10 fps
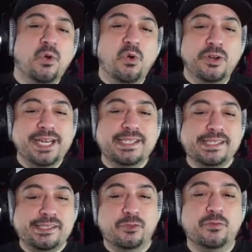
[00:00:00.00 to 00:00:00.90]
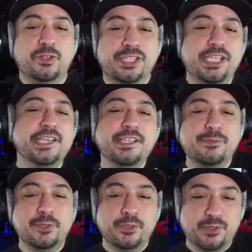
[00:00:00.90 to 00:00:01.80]
Ornate silver
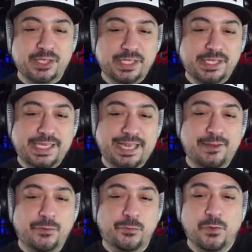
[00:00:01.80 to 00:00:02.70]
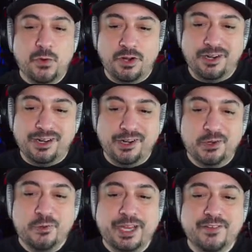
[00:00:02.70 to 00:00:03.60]
teaspoons, set of four, are
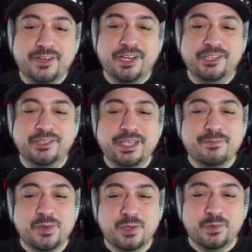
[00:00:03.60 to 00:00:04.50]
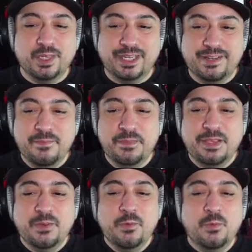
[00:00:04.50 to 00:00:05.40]
a way of honoring Morwa,
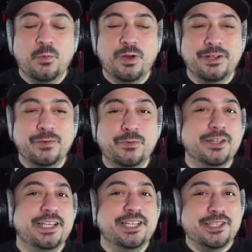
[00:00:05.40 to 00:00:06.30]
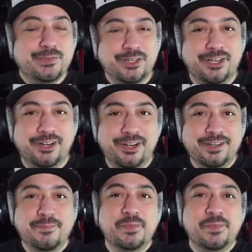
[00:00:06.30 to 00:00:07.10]
one for each of her